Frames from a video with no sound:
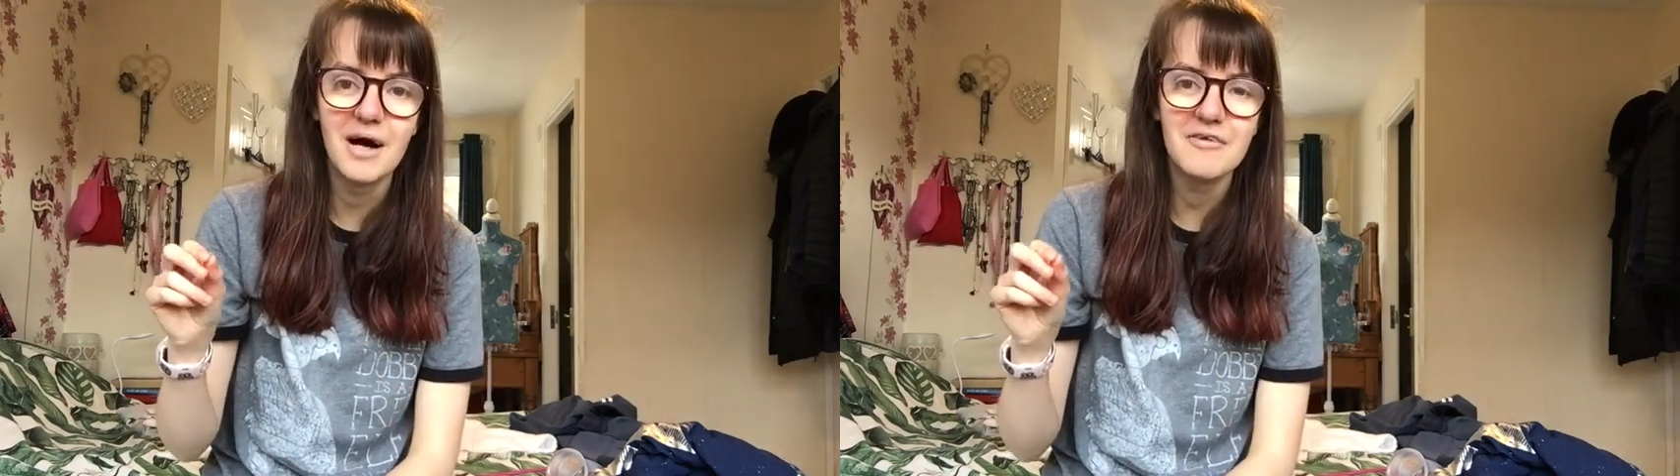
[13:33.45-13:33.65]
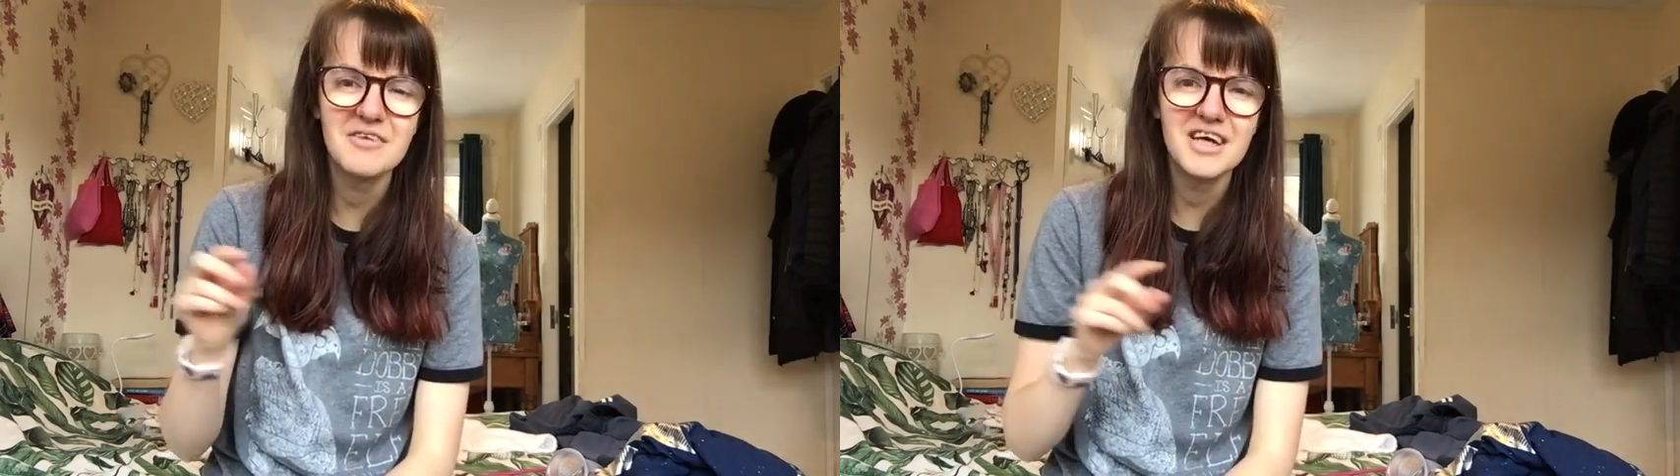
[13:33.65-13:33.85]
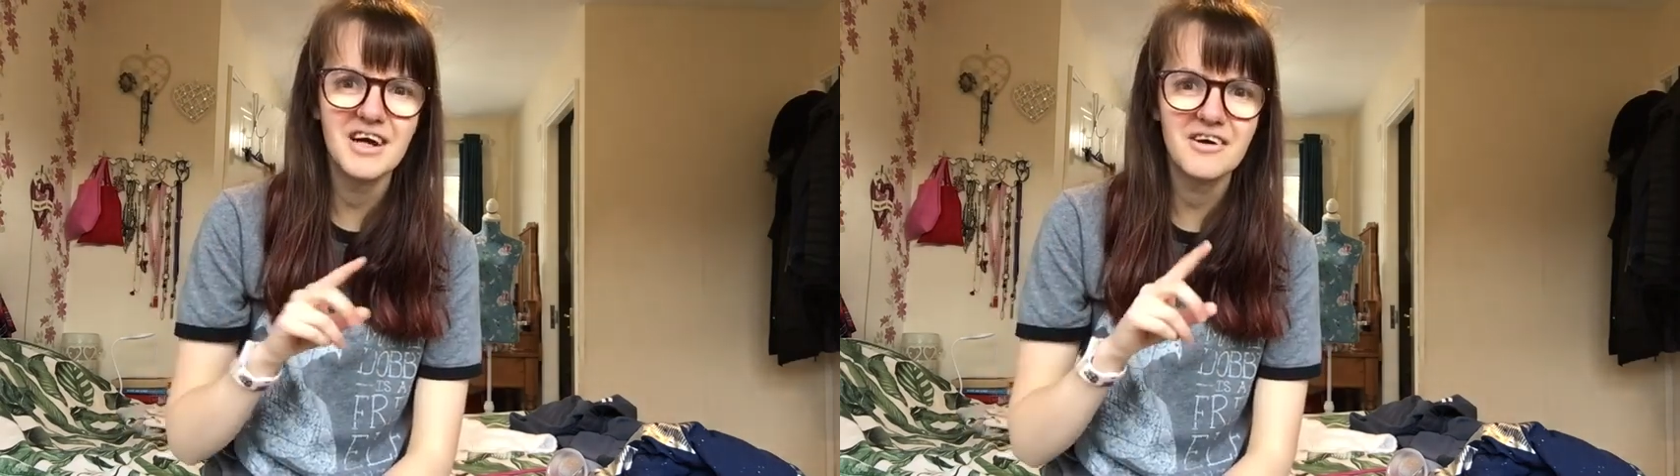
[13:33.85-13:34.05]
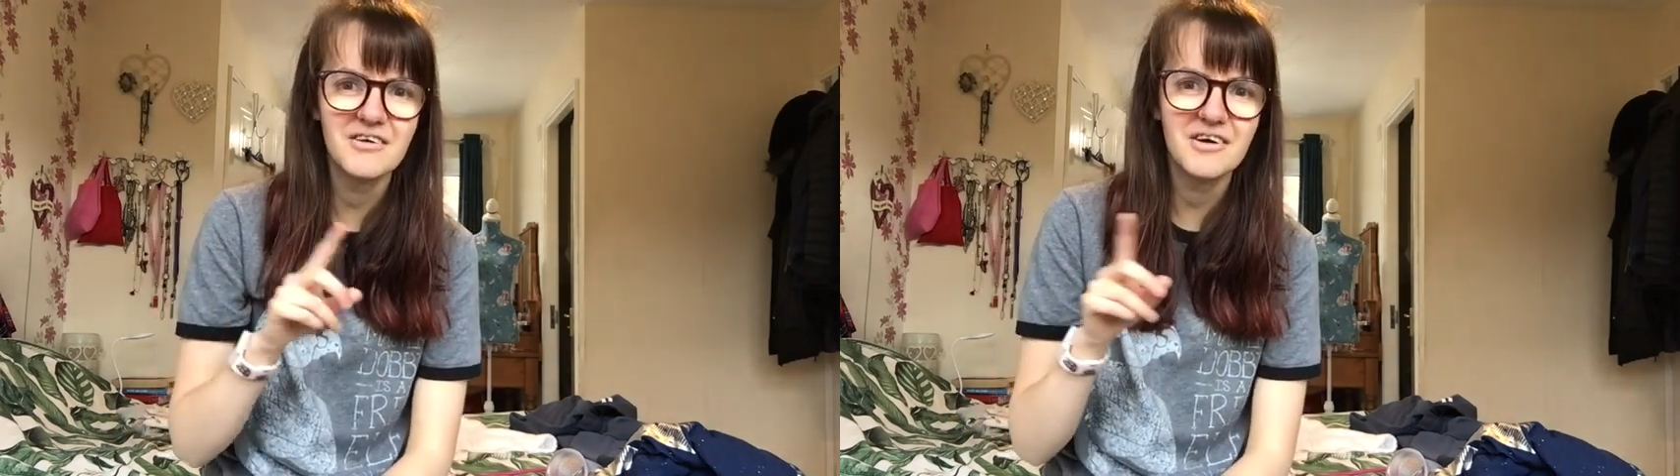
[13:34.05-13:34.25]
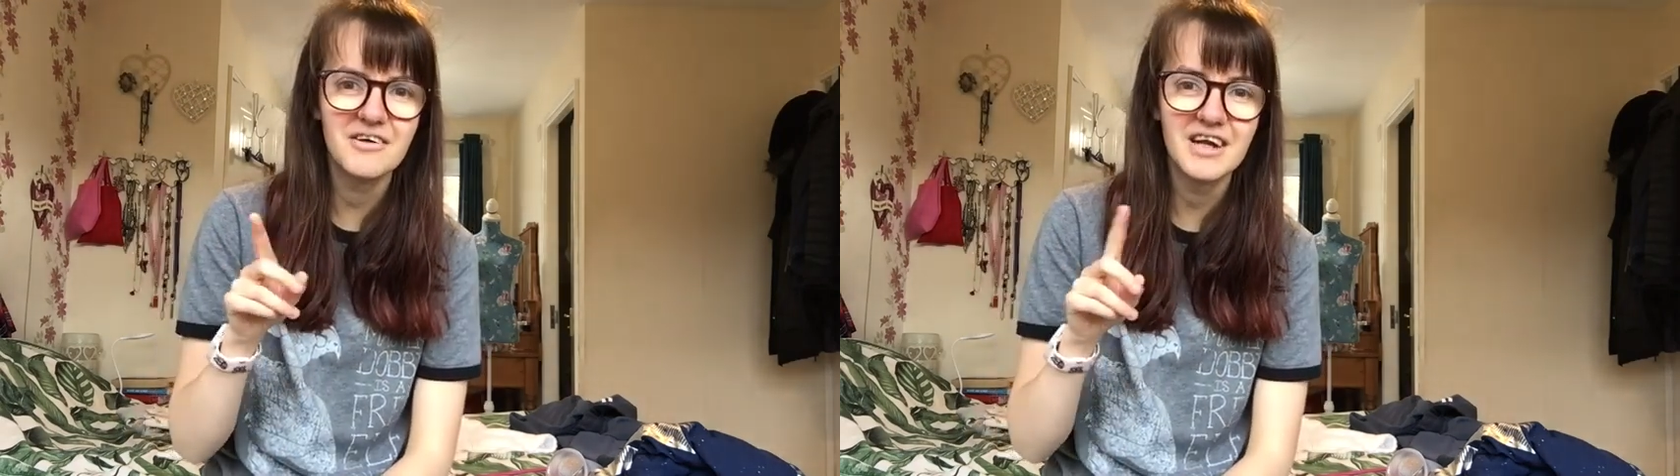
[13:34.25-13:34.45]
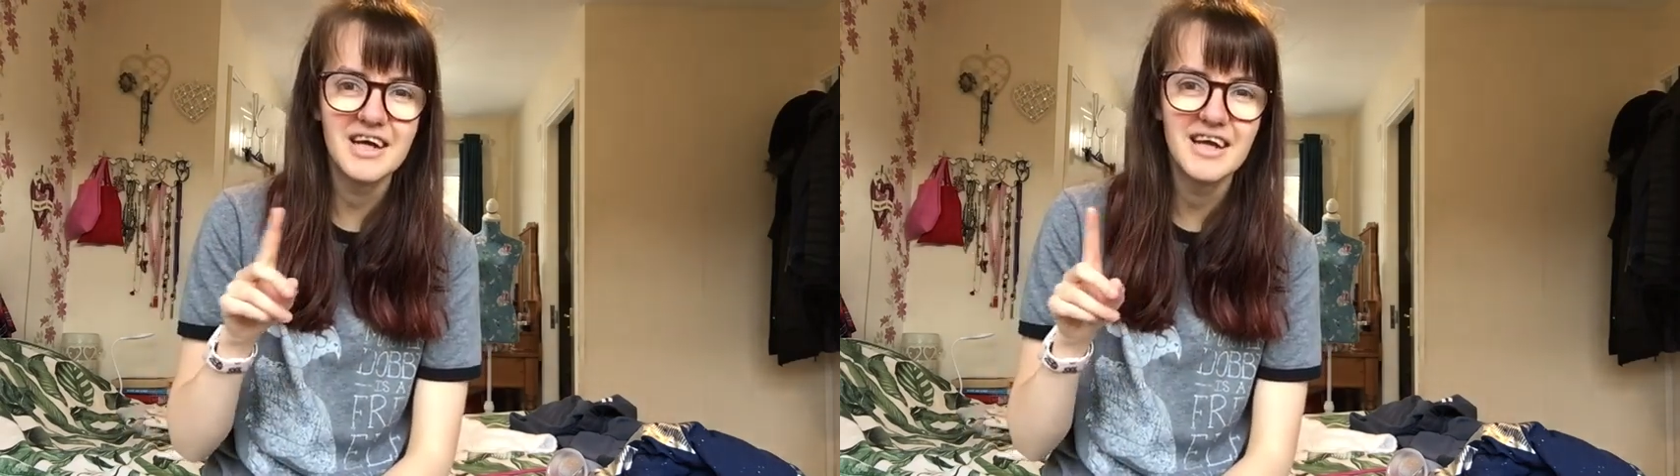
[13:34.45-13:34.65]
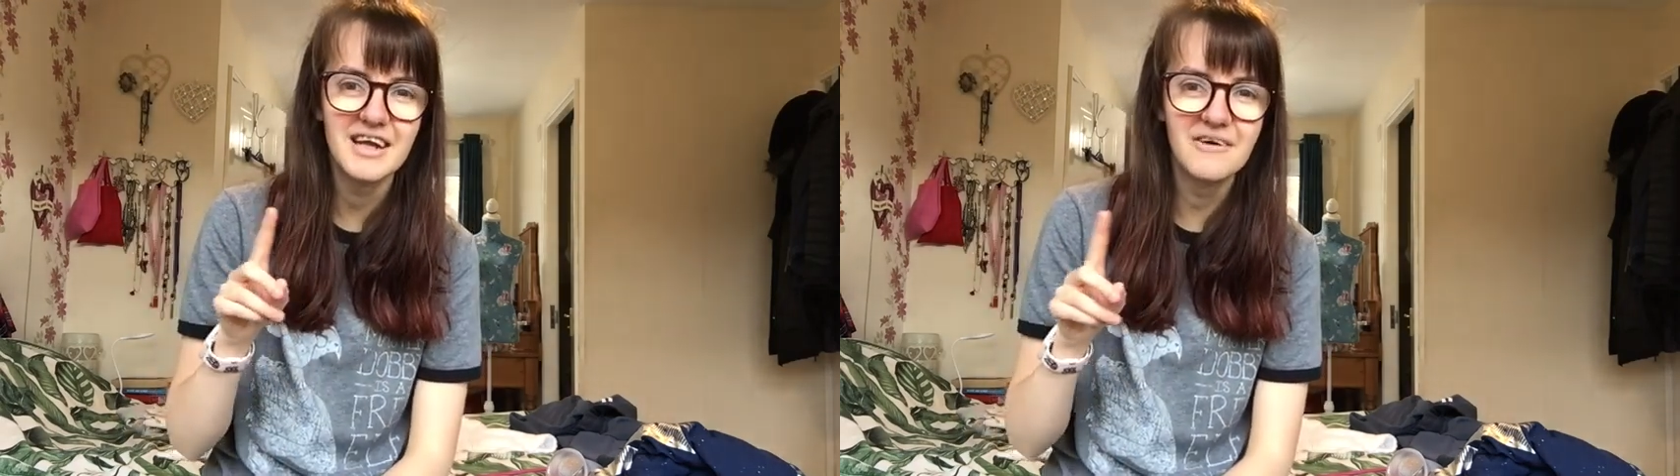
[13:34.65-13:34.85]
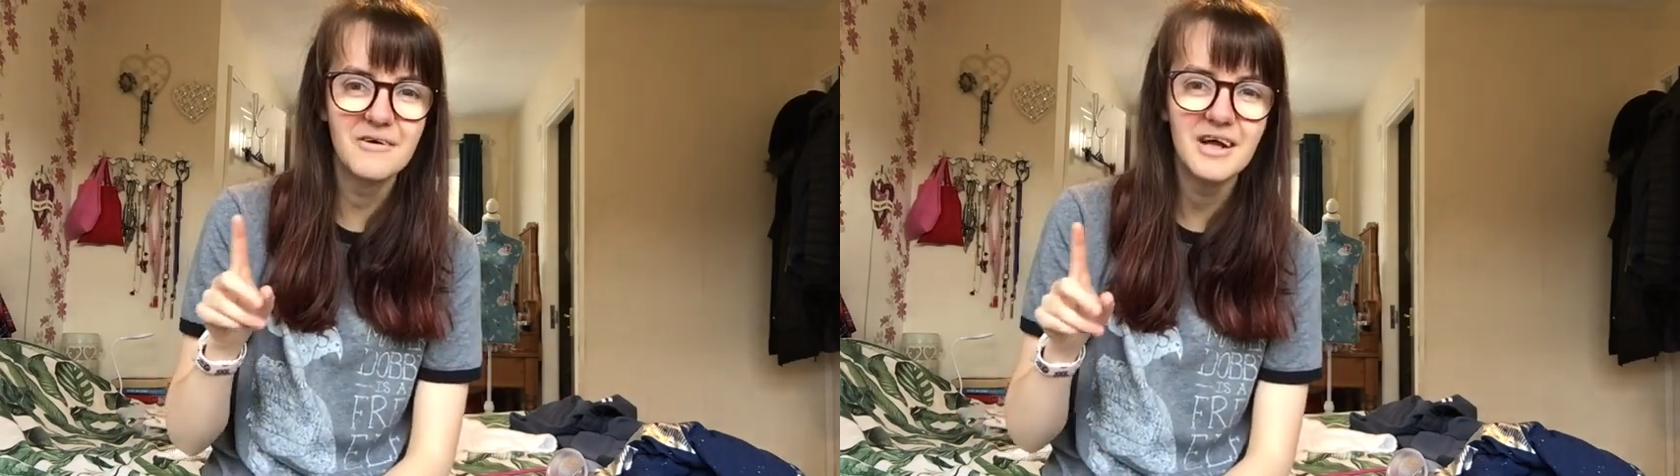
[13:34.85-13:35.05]
I think I got it on like a
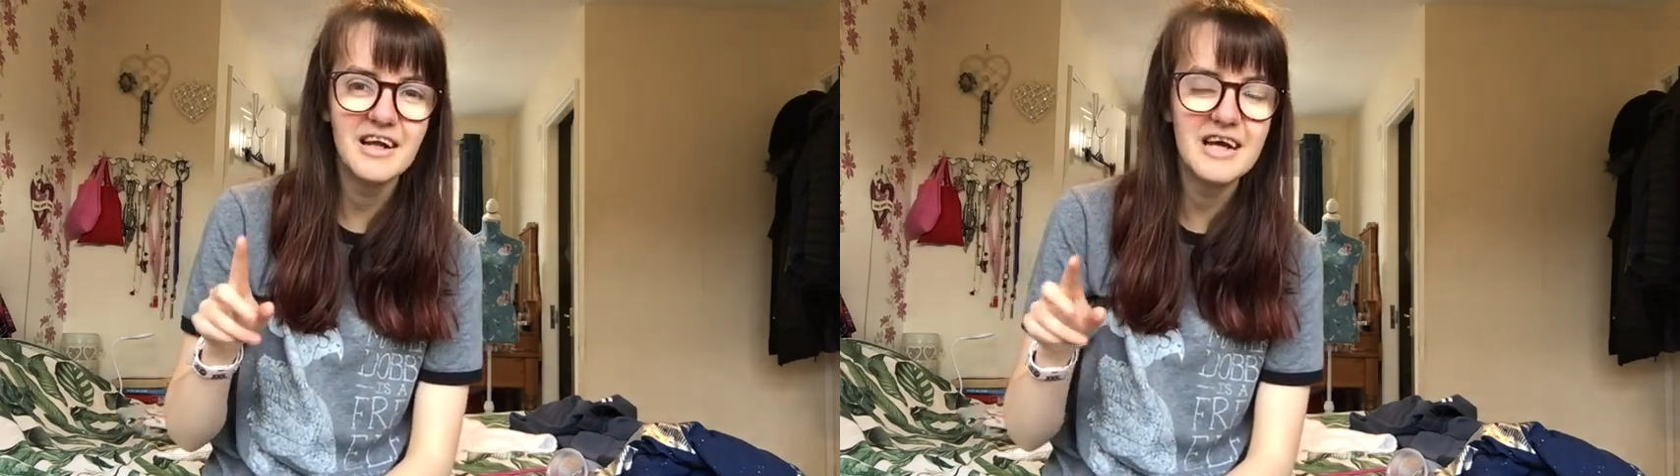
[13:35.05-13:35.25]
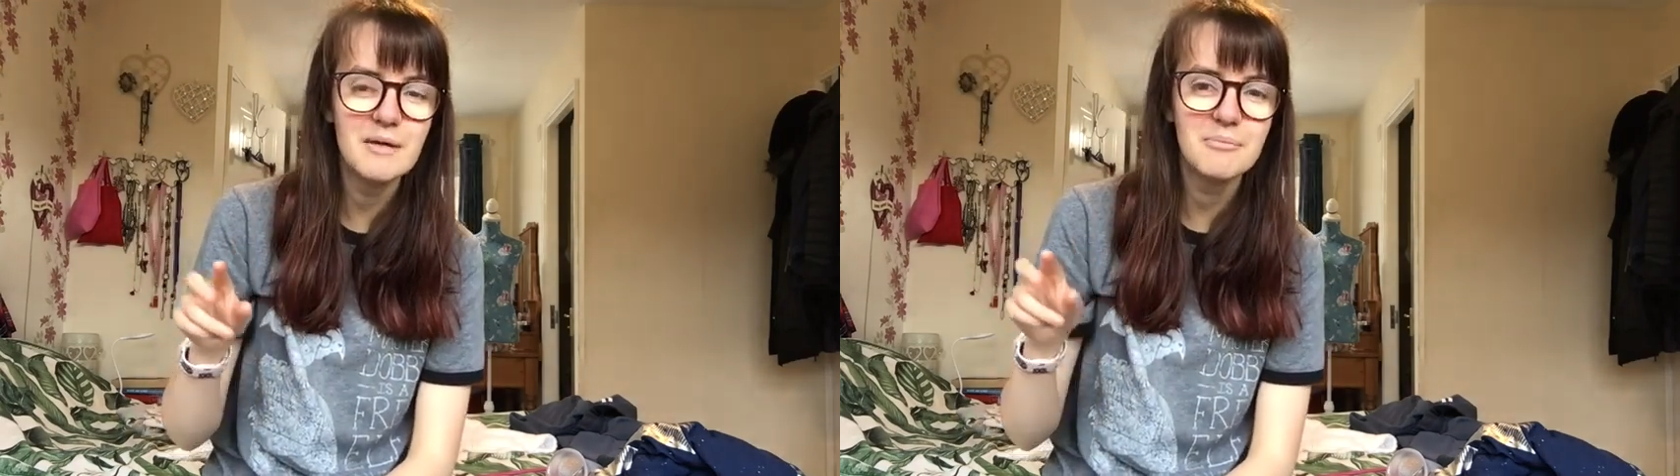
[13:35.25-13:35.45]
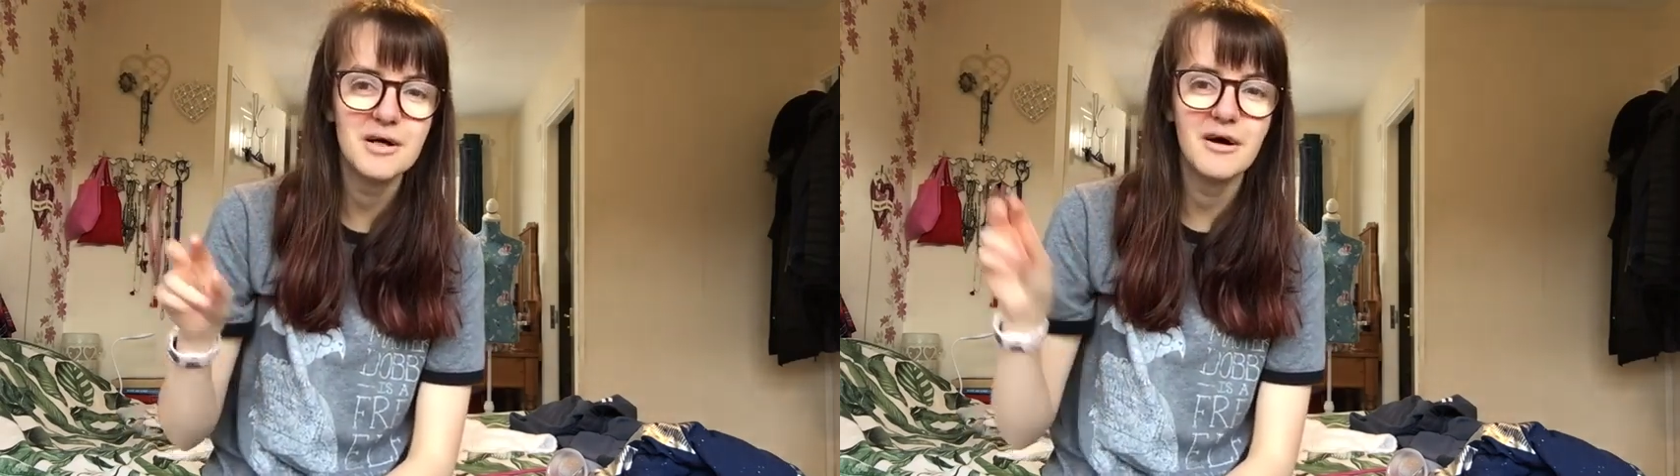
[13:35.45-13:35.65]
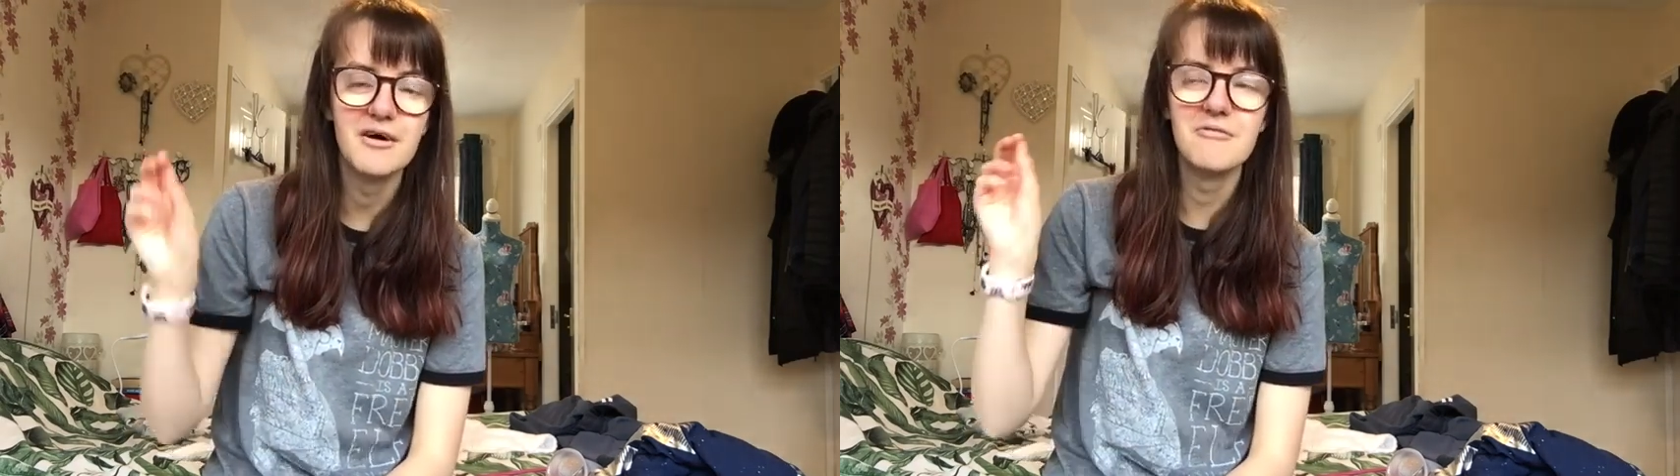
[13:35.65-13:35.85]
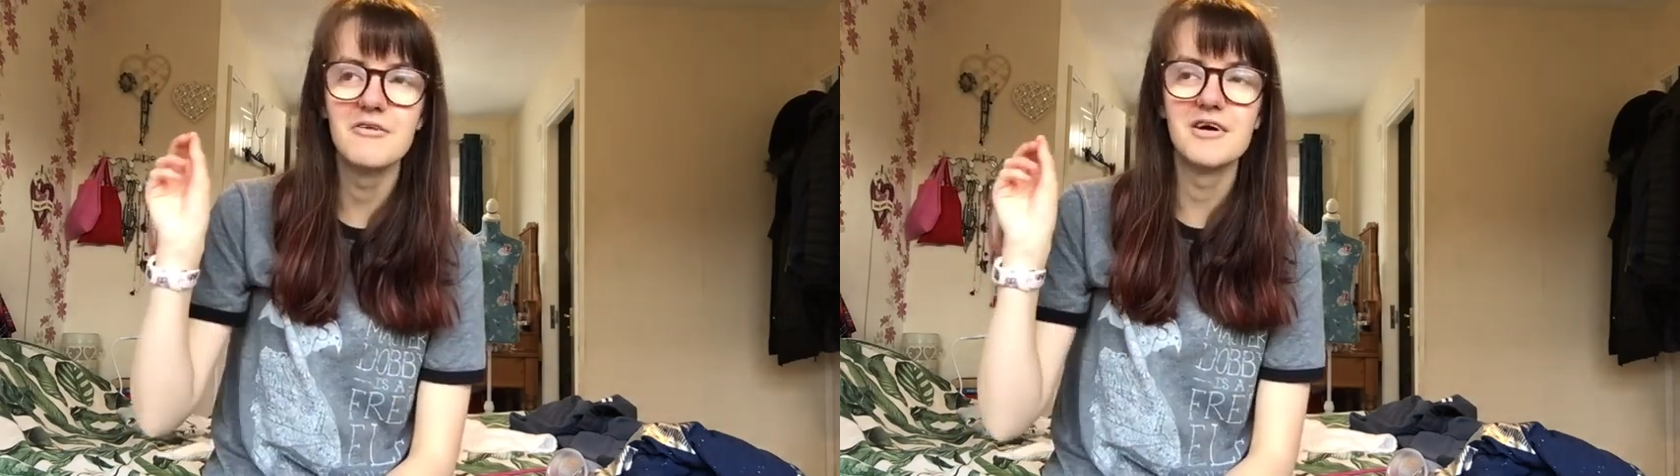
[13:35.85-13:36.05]
little clip of